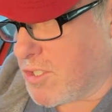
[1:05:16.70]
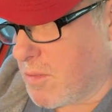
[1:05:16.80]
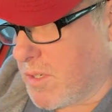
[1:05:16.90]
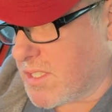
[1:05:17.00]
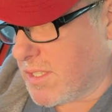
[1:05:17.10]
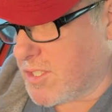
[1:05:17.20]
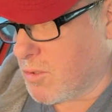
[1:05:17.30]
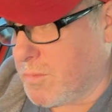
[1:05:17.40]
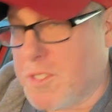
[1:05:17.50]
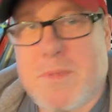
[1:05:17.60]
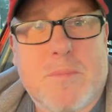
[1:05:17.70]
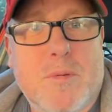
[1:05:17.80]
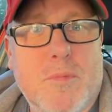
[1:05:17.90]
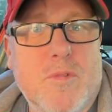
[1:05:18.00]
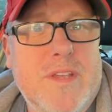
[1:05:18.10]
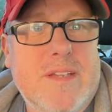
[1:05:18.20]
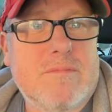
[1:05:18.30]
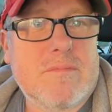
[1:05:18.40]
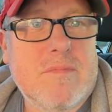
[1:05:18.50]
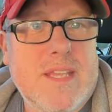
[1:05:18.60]
Starbucks lets homeless people move
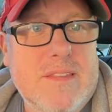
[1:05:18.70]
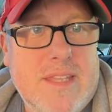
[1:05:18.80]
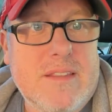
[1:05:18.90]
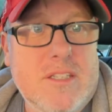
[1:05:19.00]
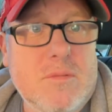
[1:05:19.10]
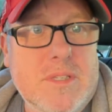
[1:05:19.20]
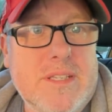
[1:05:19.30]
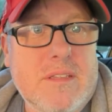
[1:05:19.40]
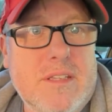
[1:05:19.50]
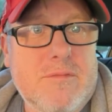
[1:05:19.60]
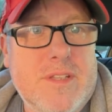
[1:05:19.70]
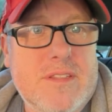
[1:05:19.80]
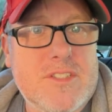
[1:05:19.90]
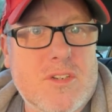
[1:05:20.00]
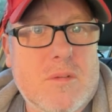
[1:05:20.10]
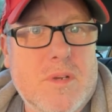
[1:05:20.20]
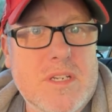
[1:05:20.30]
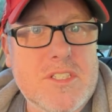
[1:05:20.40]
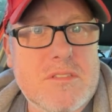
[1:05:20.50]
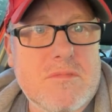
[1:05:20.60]
in. They literally live at the
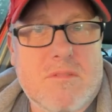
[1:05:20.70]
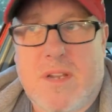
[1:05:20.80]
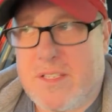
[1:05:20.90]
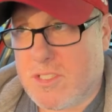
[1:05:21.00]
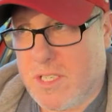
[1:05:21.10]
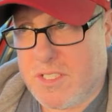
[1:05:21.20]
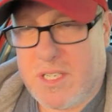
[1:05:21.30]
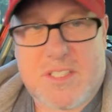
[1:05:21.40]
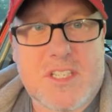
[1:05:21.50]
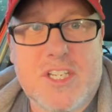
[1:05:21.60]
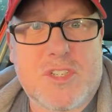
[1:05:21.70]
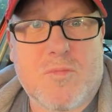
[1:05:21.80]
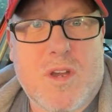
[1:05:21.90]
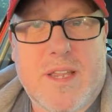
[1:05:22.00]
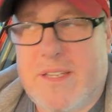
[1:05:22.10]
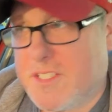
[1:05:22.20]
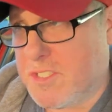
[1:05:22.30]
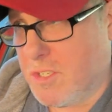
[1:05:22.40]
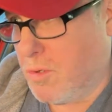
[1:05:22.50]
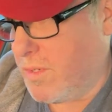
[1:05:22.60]
Starbucks. And it's nationwide. It's
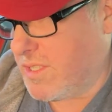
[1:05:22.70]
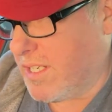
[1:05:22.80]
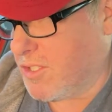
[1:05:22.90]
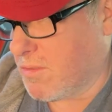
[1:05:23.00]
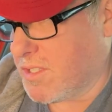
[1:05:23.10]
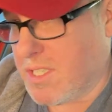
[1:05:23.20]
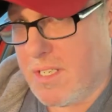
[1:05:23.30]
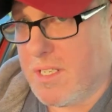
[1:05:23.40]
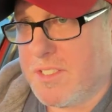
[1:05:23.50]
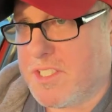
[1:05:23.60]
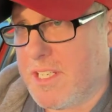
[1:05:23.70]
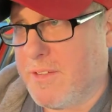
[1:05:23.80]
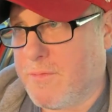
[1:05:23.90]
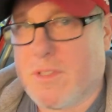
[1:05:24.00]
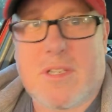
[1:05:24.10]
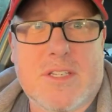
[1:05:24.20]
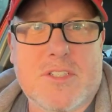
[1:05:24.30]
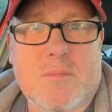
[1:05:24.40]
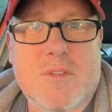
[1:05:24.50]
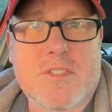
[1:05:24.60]
so dangerous and unsafe for the
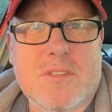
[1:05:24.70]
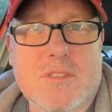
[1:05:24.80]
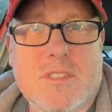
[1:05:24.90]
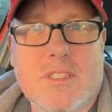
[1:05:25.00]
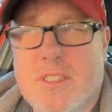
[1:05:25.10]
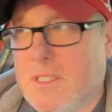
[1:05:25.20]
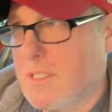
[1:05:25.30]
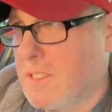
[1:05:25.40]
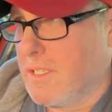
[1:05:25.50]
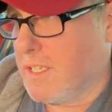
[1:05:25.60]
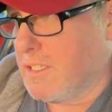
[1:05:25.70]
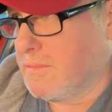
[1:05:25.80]
customers. You